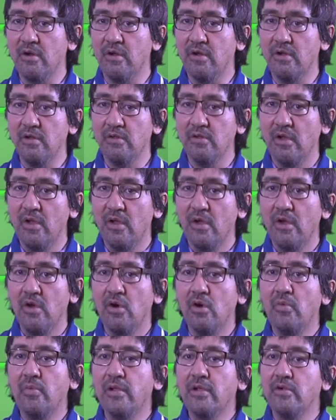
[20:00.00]
girl
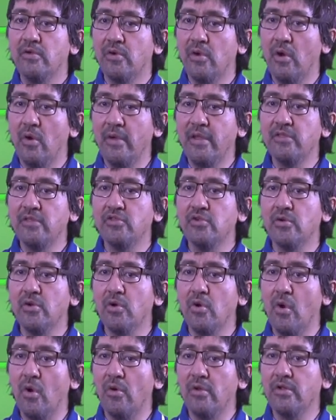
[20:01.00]
who will grow into
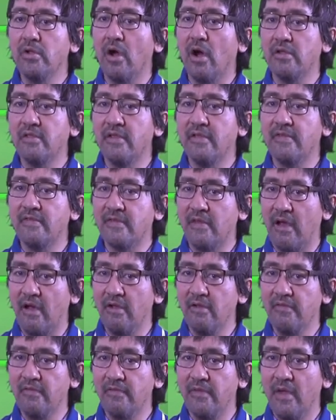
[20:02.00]
her own goddess
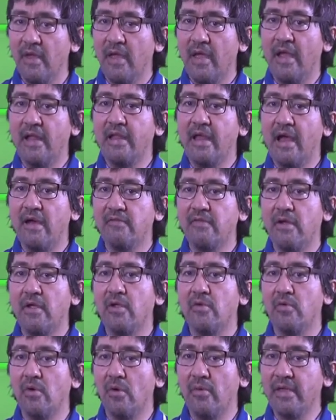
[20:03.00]
self and have
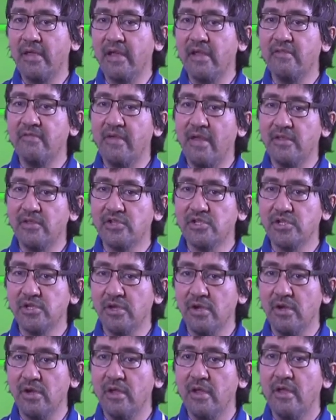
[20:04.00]
a heroic
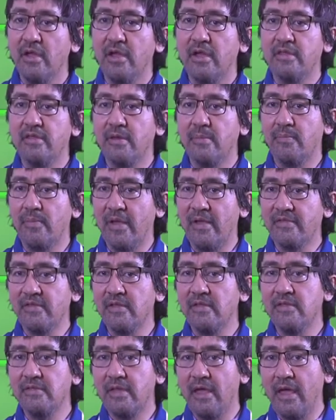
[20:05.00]
adventure in the
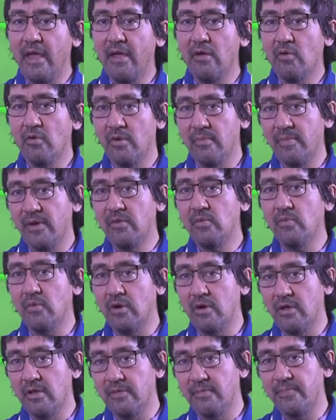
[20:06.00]
present-day urban
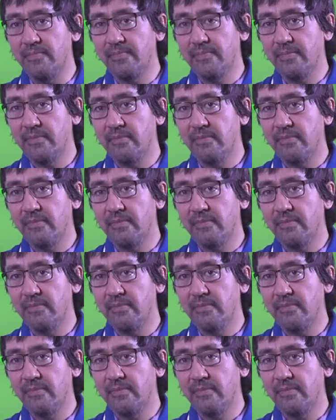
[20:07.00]
world.